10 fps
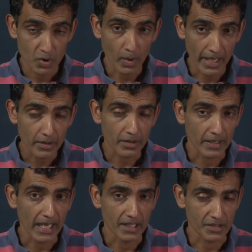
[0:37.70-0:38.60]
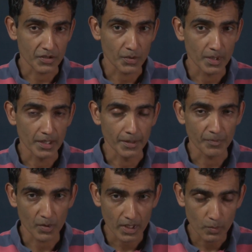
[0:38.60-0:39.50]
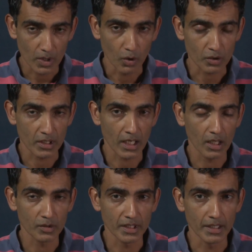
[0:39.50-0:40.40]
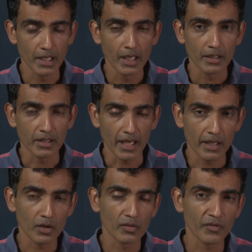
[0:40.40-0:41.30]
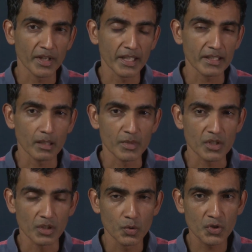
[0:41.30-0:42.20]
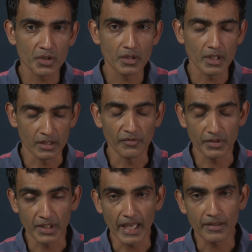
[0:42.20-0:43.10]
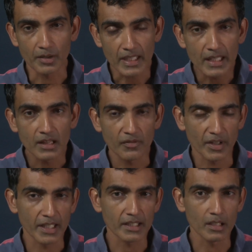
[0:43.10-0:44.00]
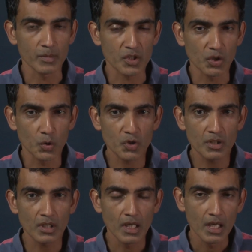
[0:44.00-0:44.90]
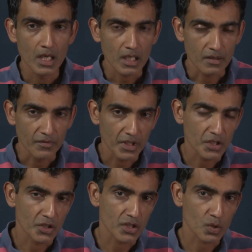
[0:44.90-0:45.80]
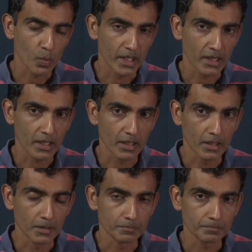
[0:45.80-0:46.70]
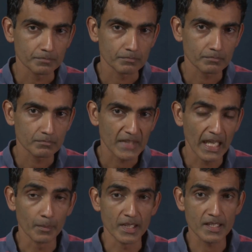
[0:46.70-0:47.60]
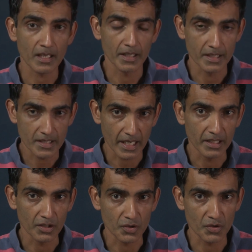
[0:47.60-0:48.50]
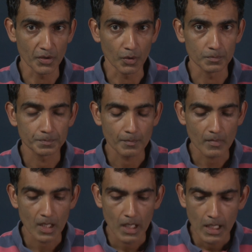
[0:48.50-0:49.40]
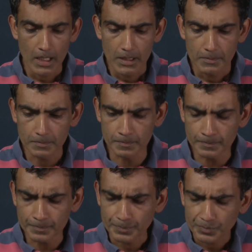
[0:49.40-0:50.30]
to error analysis, really, right? We looked at how the, the error of the finite element solution, the, the error in the finite element solution converges with um, element size tending to zero.